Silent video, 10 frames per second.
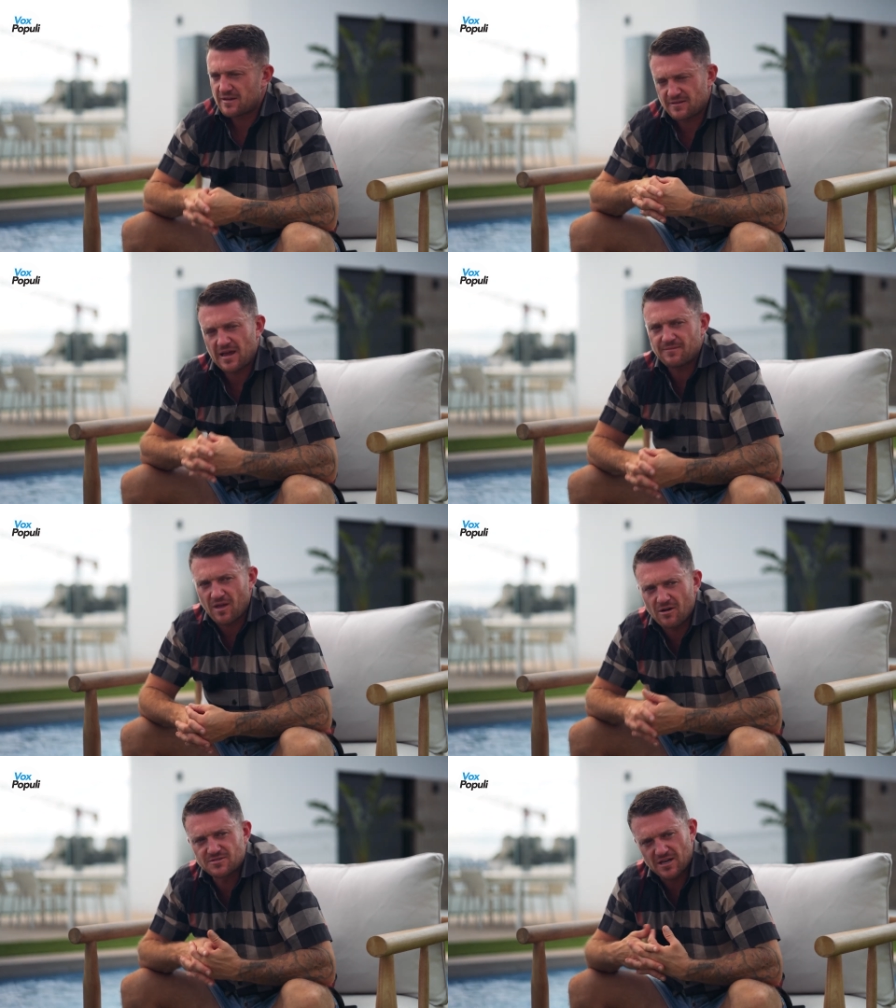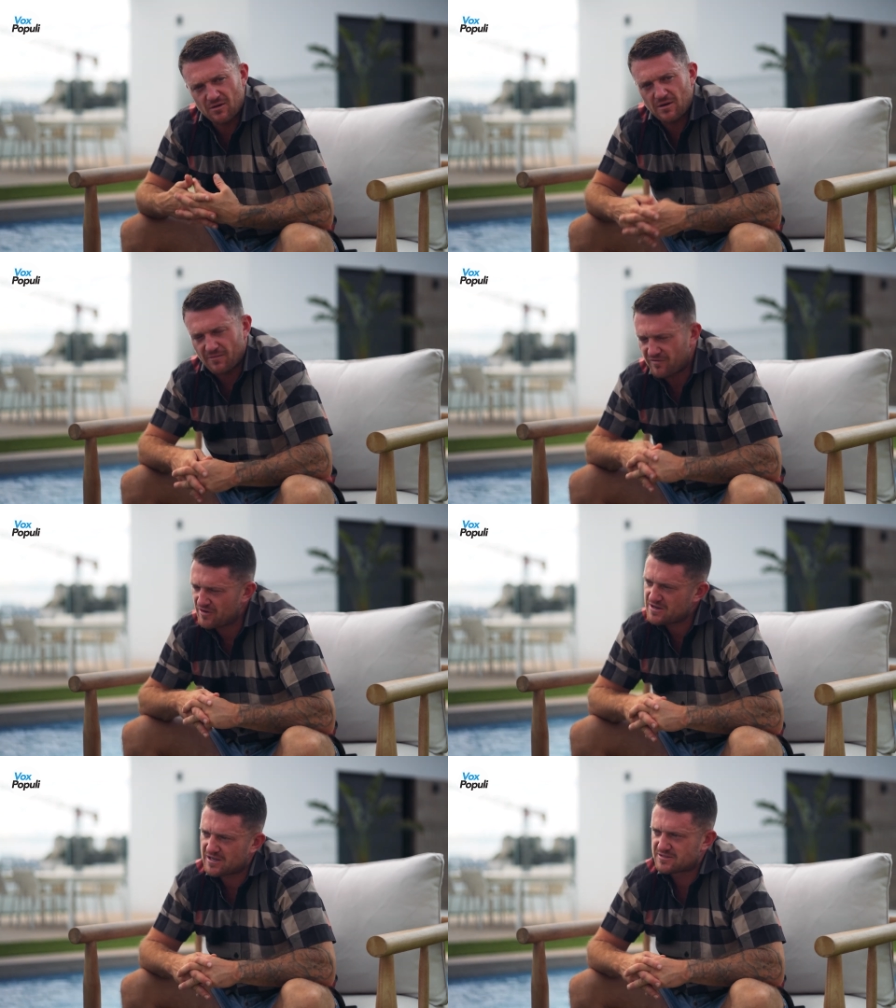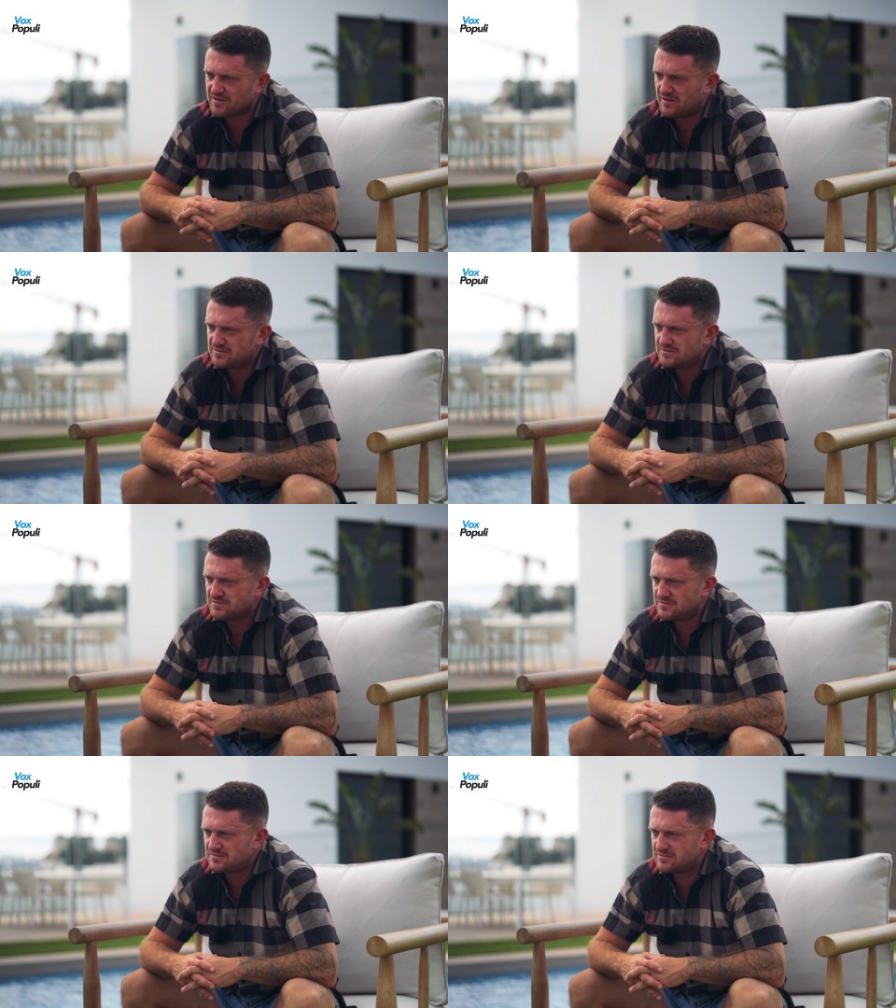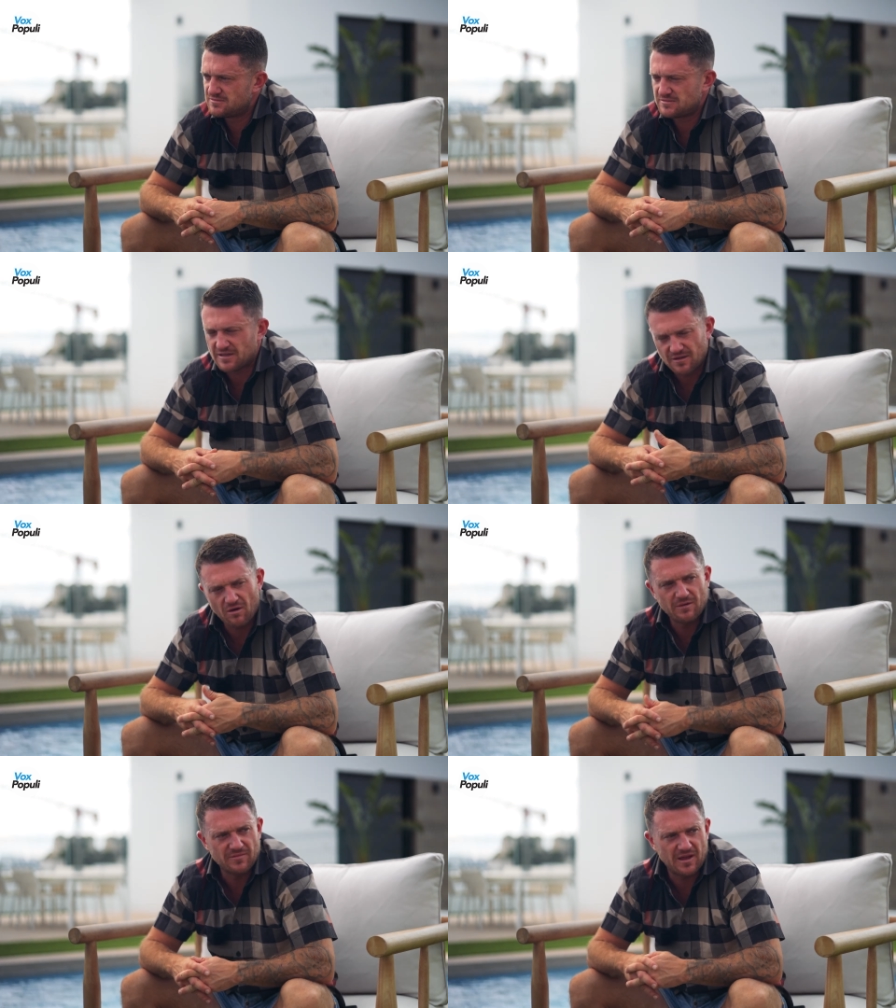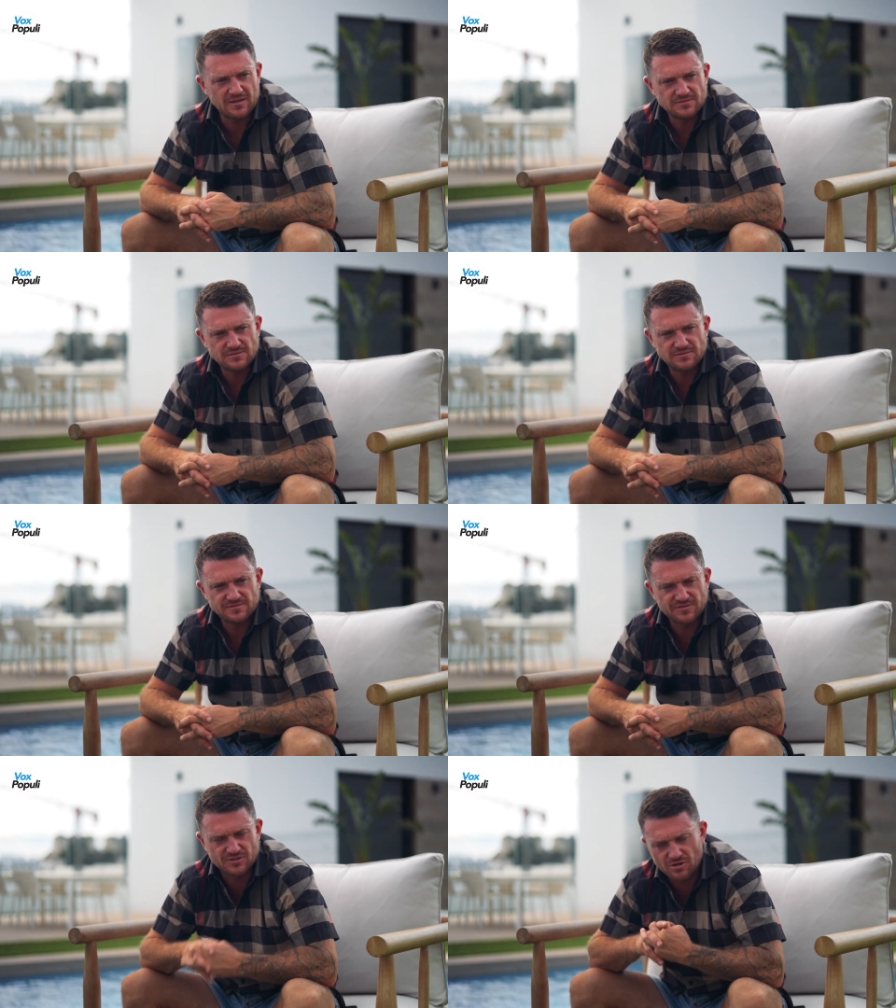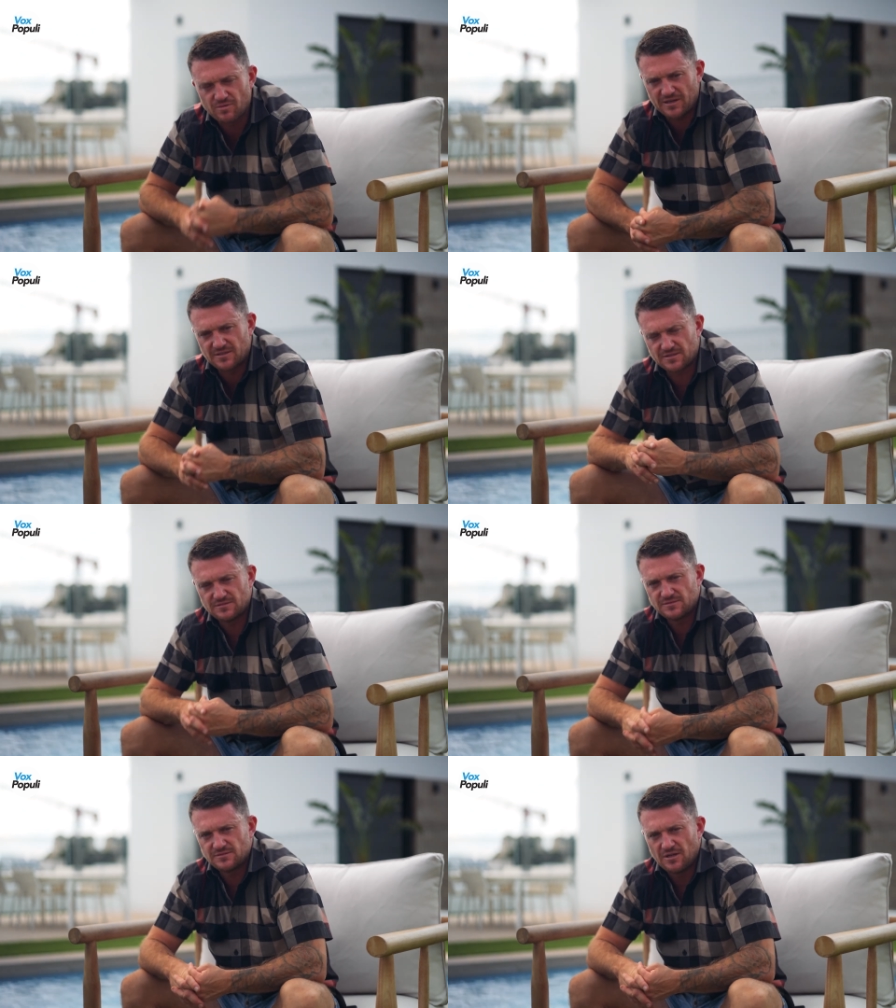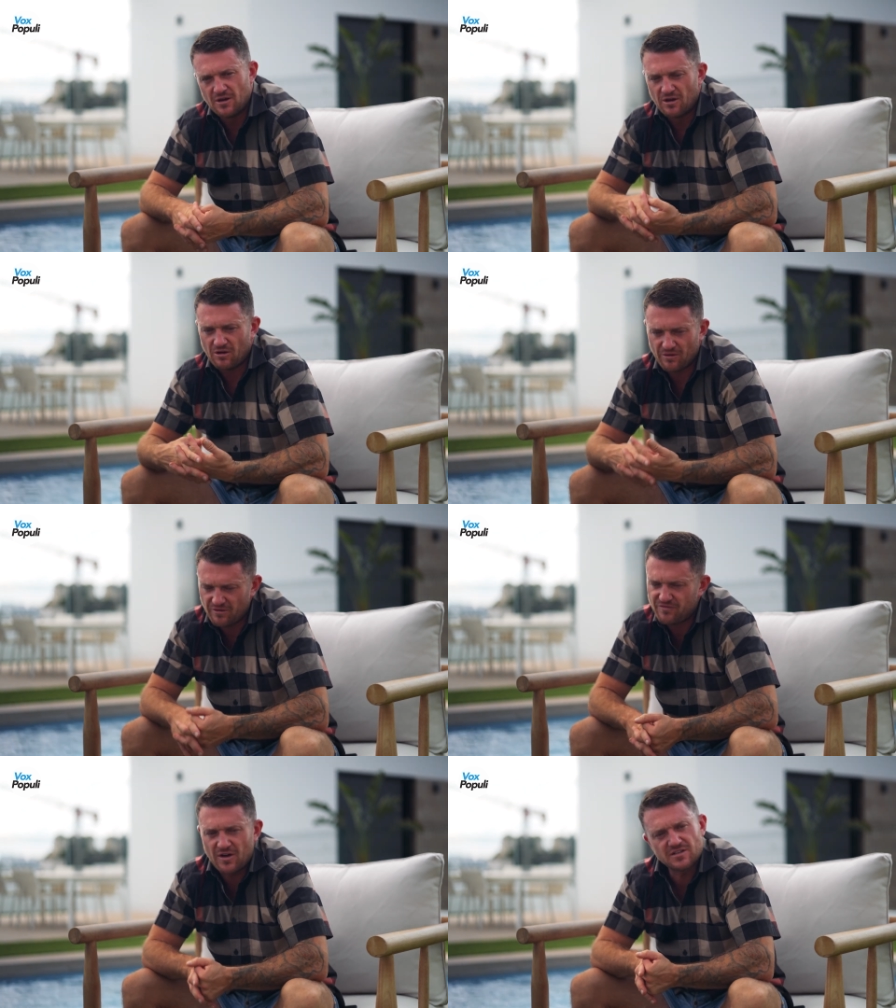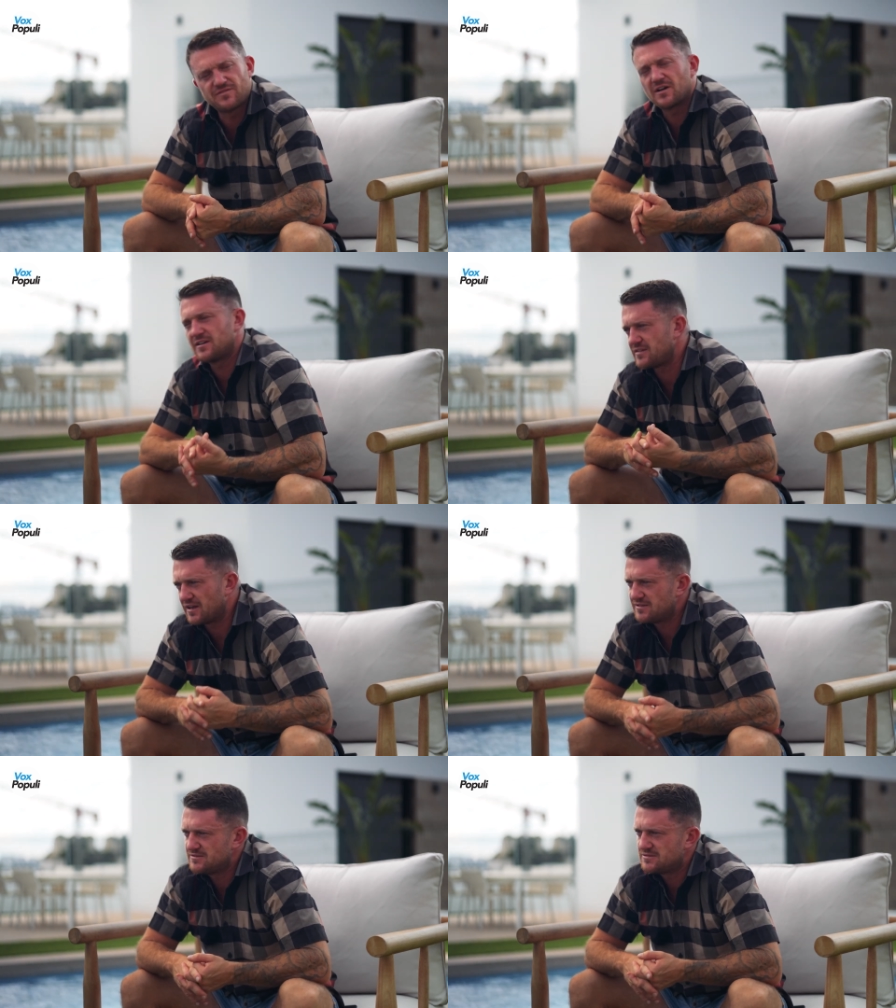They named the hotel where my 3 kids are. They know I'm there for 2 weeks on the first fucking day.